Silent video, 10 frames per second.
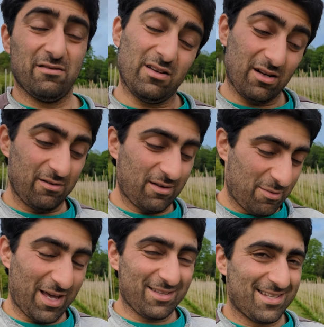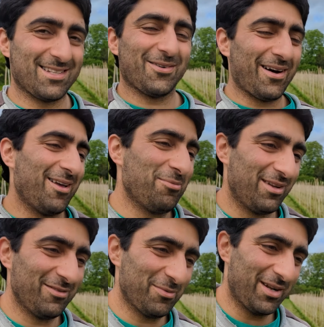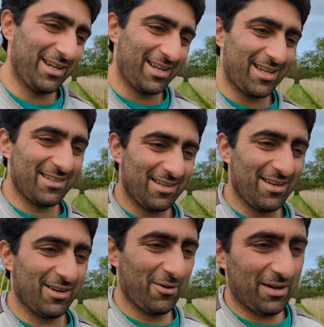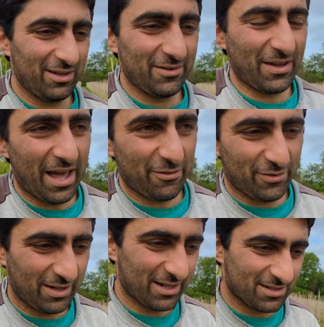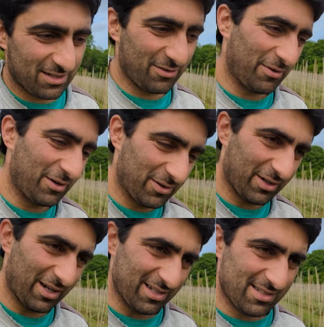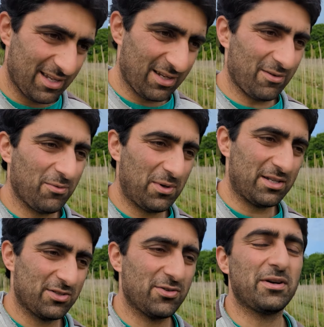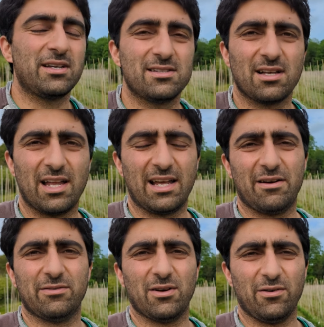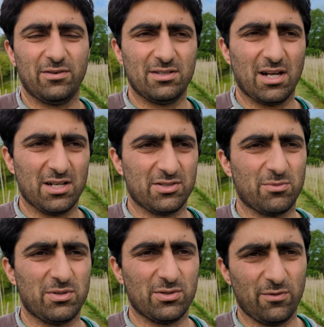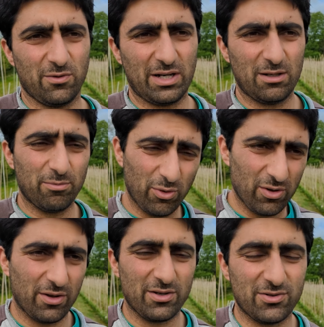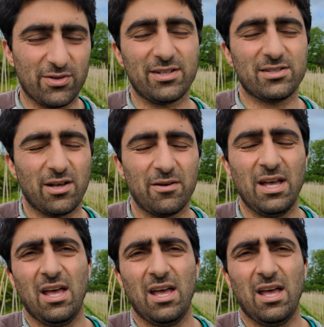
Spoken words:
if you do the maths, it's quite a bit of money and quite a lot of effort actually reorganizing which trees I now have to offer to customers who've already bought those trees. So